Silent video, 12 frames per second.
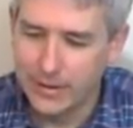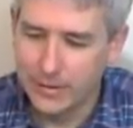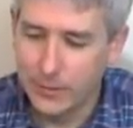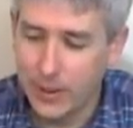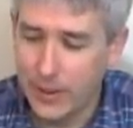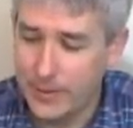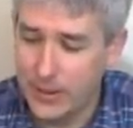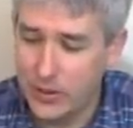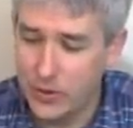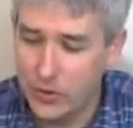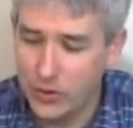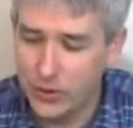well, I mean,
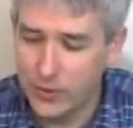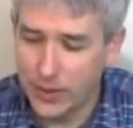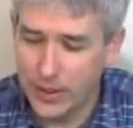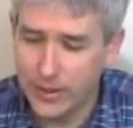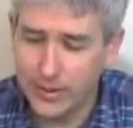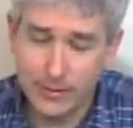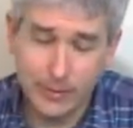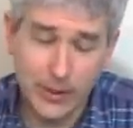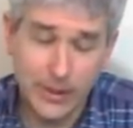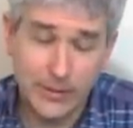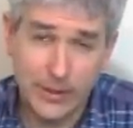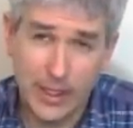you could run it
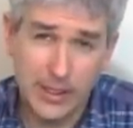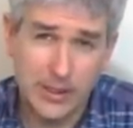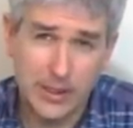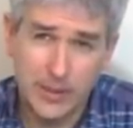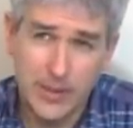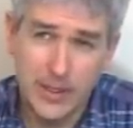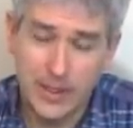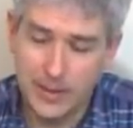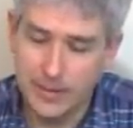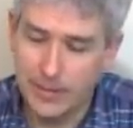really fast RPM.